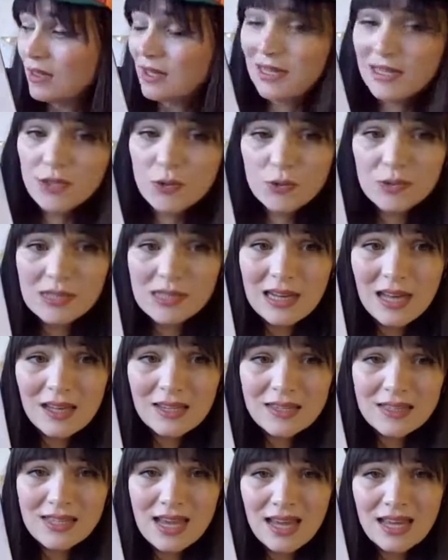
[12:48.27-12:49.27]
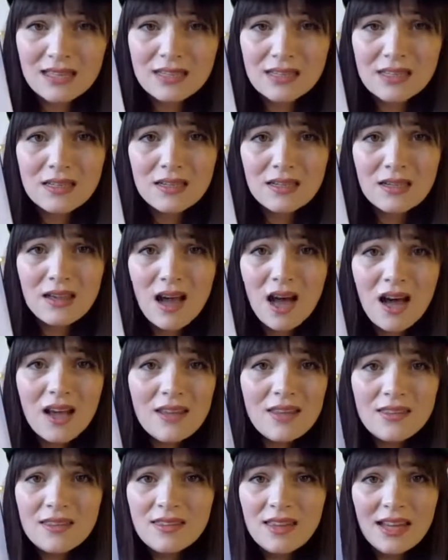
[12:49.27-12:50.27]
The little slug says,
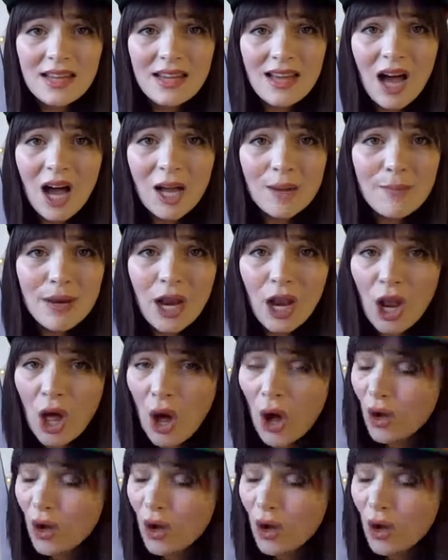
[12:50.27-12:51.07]
"I think I'm